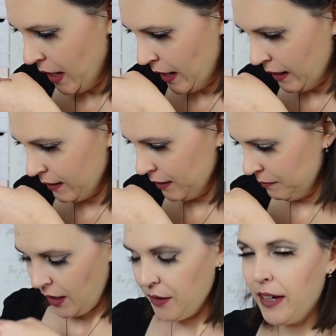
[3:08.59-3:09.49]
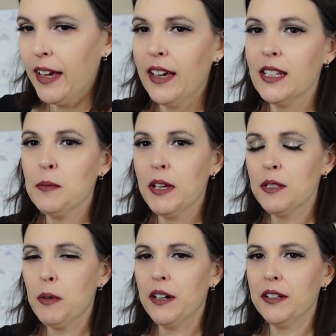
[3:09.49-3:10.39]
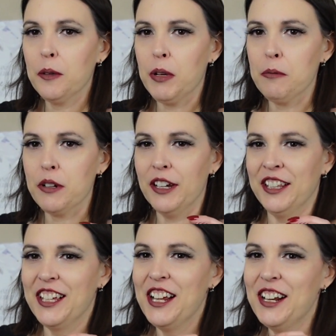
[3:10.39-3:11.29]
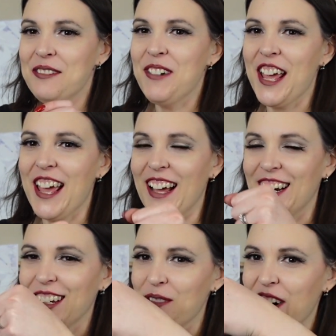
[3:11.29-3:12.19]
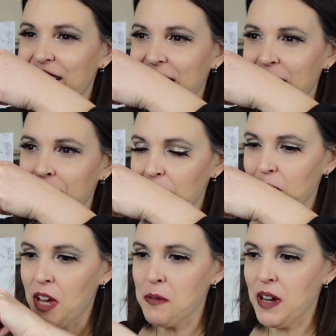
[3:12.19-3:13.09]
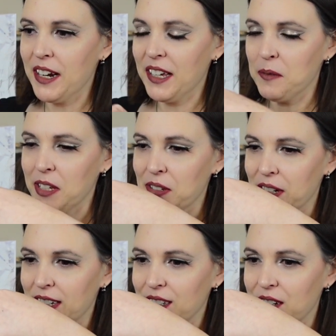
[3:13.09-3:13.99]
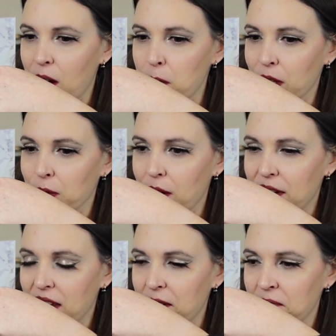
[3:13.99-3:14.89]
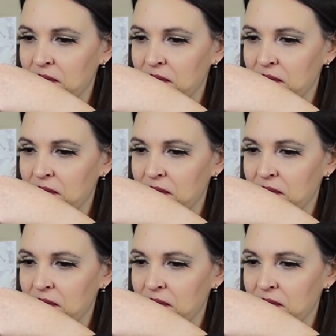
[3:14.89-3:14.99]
hand. Okay, it smells better on the paper than on my hand. Apparently, my body chemistry does not mix well with it.